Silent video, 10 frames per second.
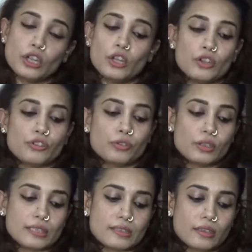Mm. So
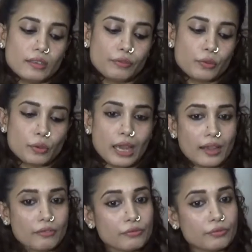they said, if you
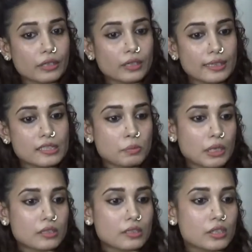have uh,
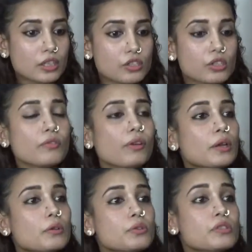experience in teaching,
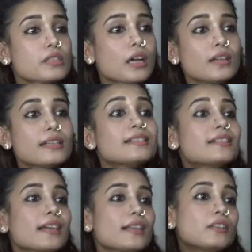why don't you start
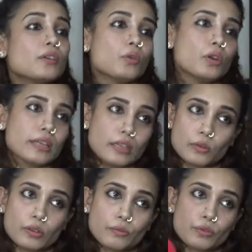designing the whole
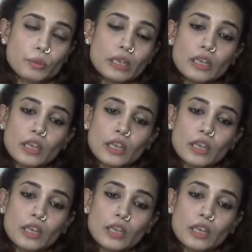curriculum for me?